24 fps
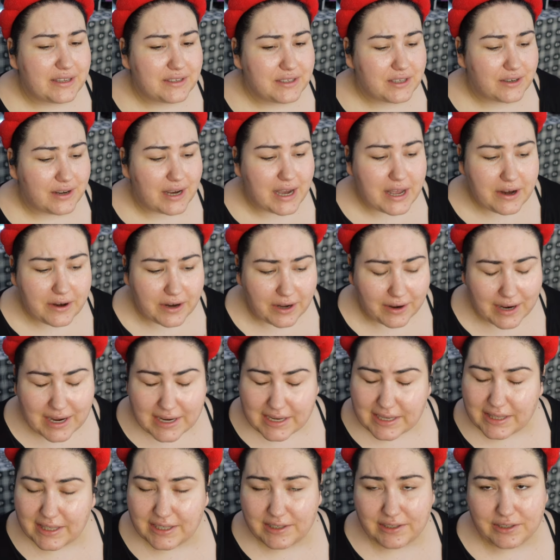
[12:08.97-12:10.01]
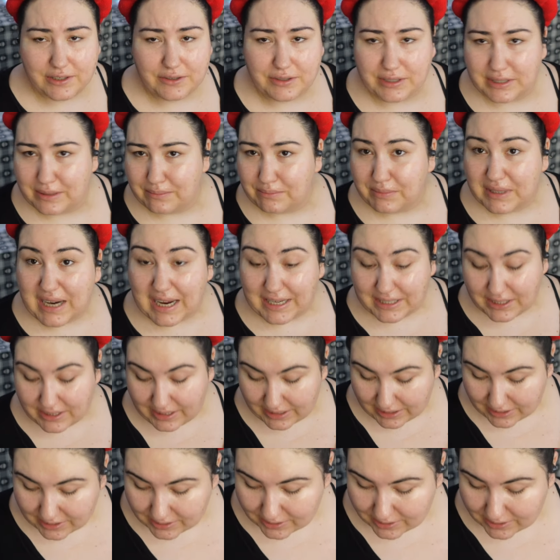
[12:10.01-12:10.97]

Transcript: So I don't know, I need to do some testing.